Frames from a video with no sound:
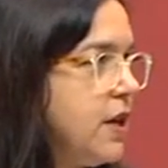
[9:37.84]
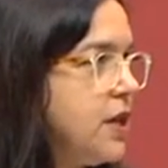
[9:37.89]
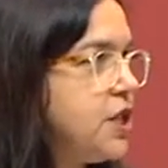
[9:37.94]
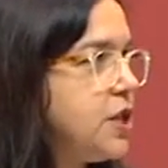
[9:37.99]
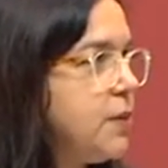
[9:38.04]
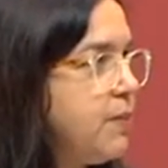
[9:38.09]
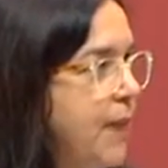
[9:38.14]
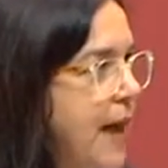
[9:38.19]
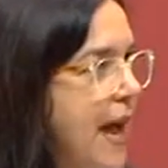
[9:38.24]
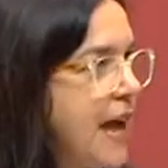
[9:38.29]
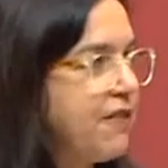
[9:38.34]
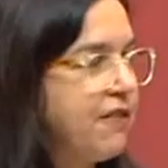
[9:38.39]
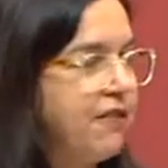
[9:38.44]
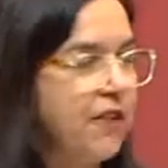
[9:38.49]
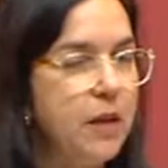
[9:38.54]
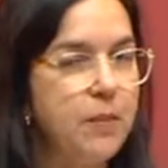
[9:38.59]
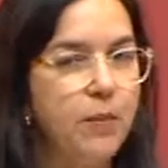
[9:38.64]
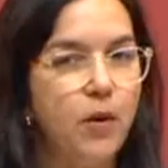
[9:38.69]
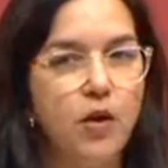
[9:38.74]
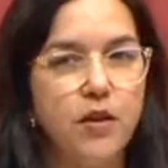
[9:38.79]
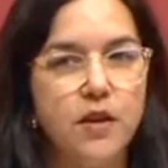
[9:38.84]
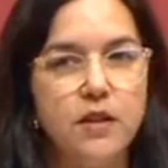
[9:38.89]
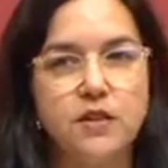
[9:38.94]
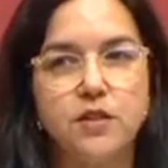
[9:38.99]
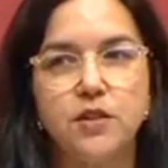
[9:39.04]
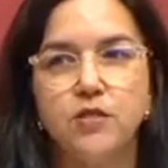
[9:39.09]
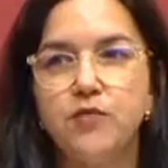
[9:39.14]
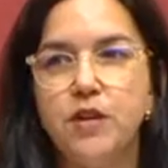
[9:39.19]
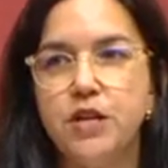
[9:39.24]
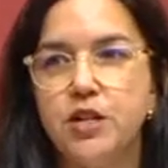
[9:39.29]
to backflip on
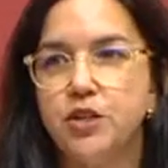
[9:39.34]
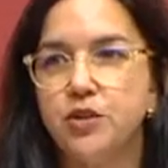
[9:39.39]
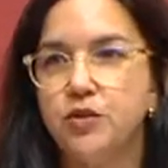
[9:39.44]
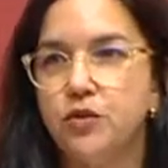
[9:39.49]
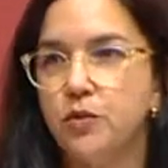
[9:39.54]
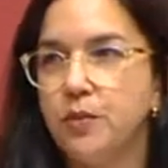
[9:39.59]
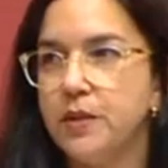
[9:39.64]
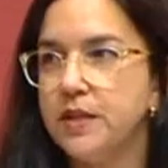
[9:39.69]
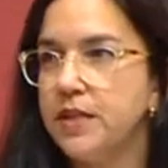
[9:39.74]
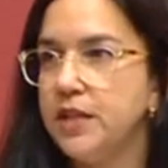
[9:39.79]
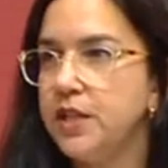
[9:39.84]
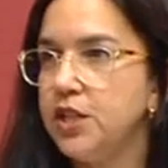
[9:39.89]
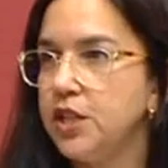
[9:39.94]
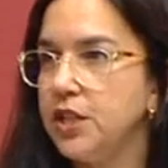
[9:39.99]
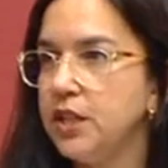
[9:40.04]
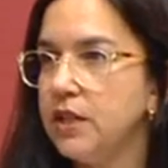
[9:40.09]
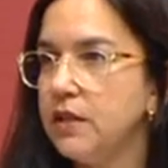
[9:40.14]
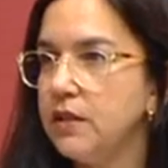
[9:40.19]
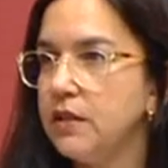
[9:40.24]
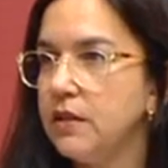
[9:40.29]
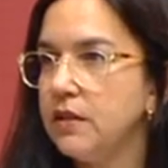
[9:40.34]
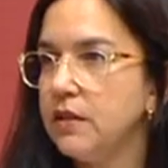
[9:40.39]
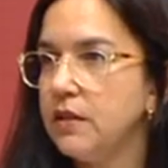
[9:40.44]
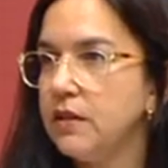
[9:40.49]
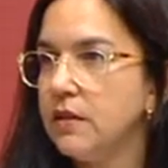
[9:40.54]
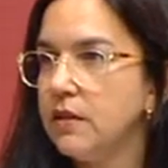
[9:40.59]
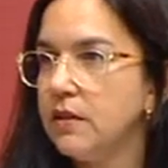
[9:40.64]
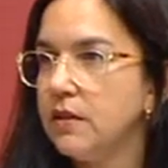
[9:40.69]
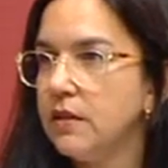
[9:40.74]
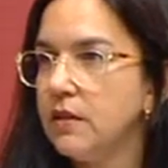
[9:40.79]
its original position
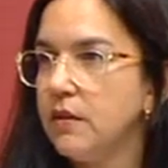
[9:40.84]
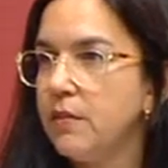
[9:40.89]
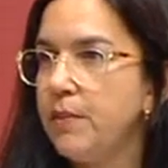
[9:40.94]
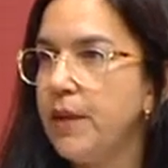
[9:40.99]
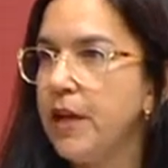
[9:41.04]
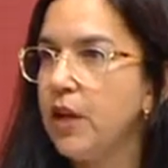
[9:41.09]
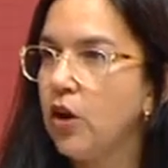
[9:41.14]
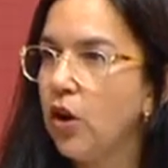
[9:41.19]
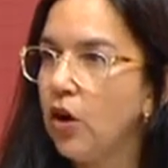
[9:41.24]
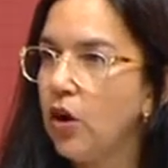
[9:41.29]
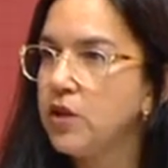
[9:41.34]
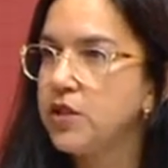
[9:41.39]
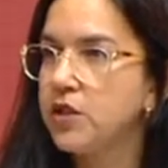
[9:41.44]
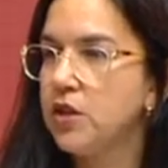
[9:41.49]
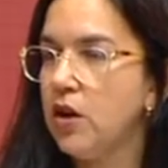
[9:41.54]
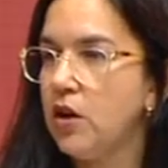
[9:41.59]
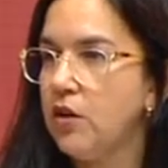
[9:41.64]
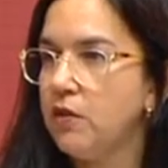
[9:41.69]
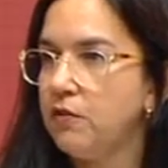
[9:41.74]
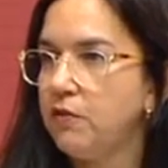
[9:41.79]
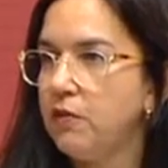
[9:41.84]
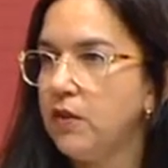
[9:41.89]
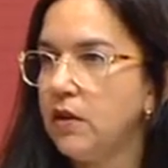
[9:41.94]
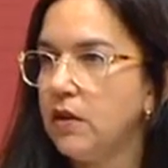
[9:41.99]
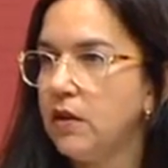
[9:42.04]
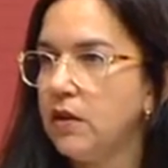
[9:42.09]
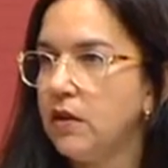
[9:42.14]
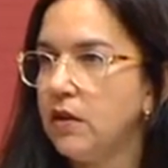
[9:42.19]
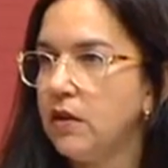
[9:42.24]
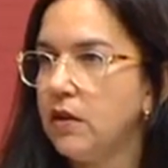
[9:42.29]
because of
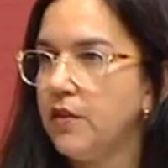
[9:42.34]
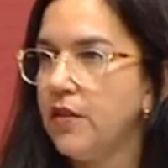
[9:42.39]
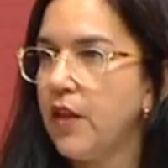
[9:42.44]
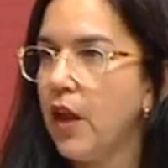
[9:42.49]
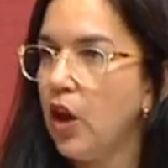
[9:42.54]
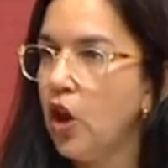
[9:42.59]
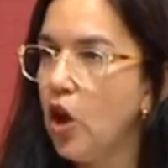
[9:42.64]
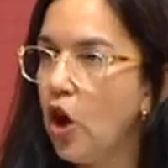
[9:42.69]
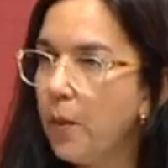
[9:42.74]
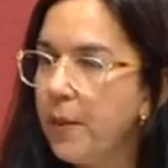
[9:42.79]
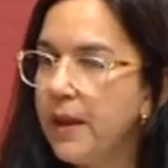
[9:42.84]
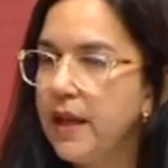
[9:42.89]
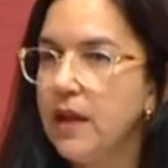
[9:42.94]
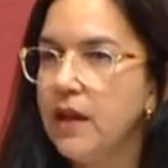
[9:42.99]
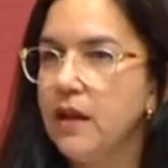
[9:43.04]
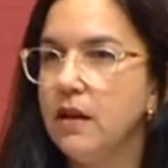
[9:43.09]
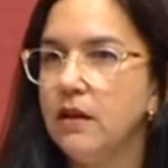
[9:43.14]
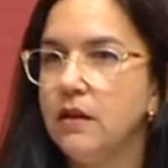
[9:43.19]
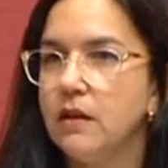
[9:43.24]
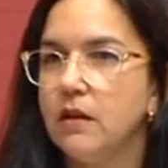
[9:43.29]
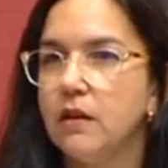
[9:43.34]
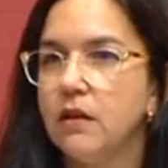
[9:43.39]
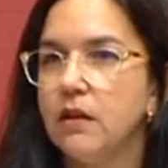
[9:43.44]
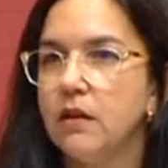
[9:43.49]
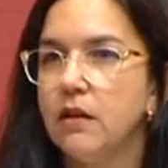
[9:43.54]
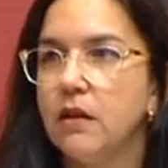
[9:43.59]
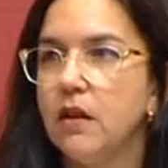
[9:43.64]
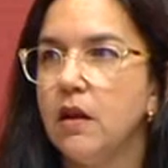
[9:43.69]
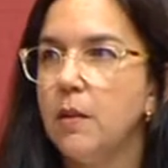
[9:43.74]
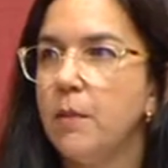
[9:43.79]
the lobbying
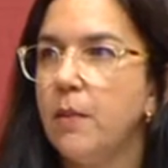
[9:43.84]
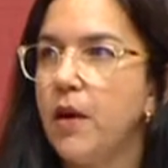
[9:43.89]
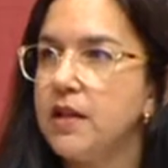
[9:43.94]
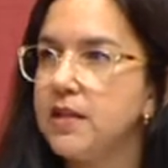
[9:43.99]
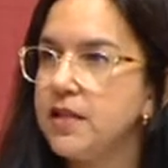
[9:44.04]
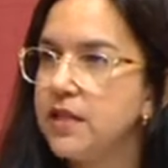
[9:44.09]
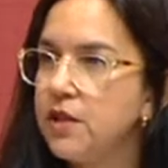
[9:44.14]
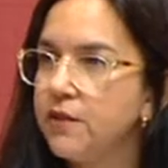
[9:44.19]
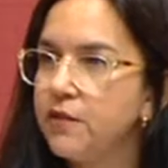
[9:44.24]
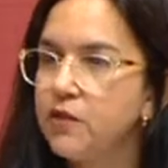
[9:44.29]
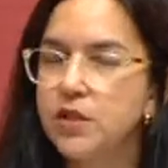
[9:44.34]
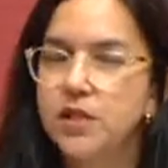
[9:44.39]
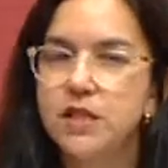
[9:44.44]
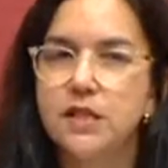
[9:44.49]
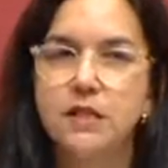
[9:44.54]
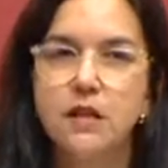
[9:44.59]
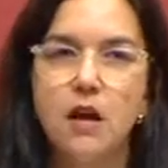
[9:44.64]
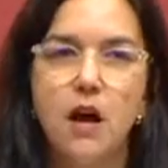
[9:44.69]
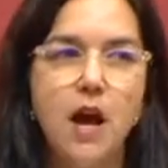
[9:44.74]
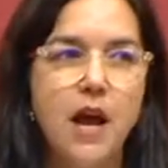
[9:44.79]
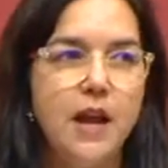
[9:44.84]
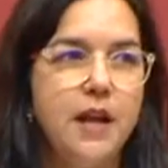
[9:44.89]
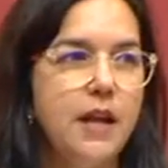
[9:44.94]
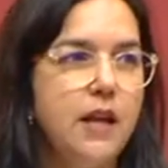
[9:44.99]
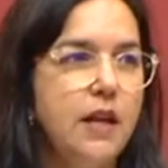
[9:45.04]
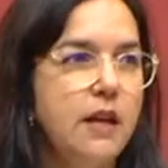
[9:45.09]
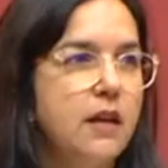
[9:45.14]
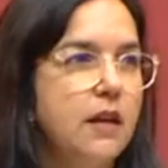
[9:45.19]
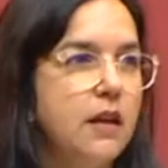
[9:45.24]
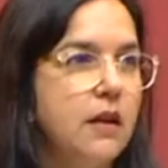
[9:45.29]
by civil
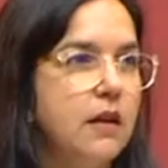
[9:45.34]
society,